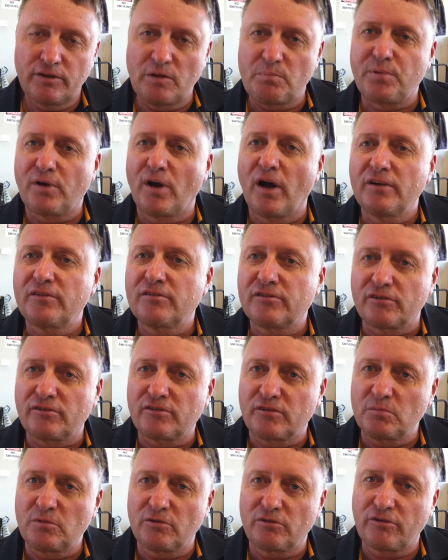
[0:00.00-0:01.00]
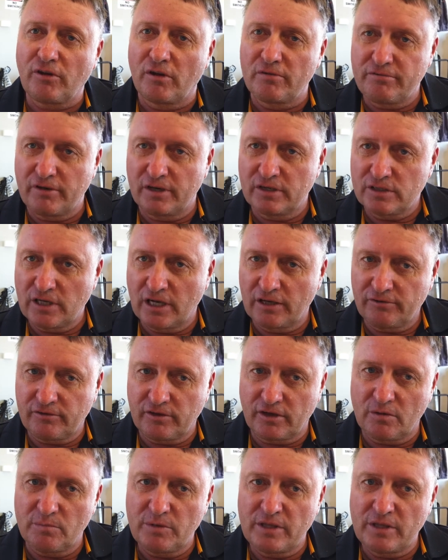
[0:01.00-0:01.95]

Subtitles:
their prize system is so fantastic.